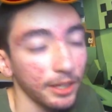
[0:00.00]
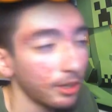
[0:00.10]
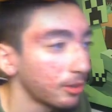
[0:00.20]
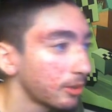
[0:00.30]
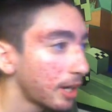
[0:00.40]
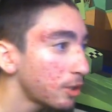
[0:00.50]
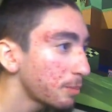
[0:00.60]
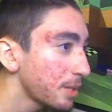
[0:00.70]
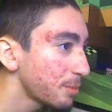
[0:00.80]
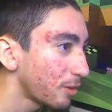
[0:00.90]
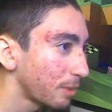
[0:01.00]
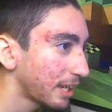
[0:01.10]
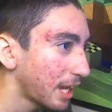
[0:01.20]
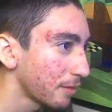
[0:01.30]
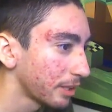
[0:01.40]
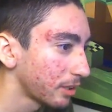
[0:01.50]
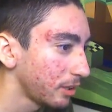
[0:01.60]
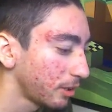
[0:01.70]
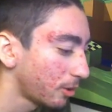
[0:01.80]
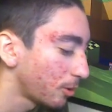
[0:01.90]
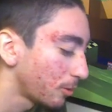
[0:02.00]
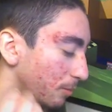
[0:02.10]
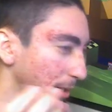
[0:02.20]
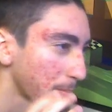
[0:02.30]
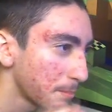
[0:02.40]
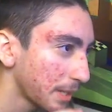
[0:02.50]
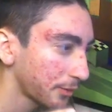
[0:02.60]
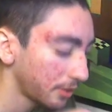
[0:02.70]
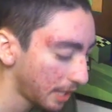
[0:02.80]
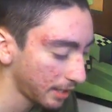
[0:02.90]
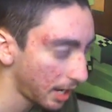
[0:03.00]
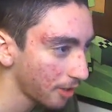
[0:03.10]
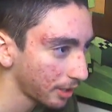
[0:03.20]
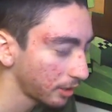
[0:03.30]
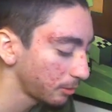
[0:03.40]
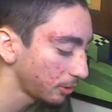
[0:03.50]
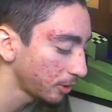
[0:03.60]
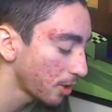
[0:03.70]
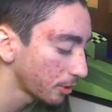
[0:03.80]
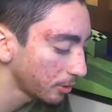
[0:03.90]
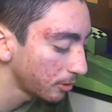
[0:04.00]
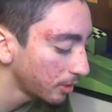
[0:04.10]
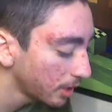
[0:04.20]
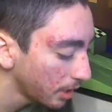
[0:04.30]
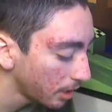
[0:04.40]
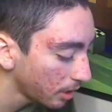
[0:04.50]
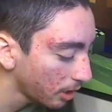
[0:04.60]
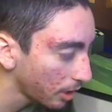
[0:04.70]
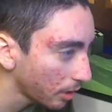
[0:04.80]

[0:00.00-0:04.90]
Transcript: Goku. I know people have been kind of like a little like mixed on that Kaioken Blue Goku, uh,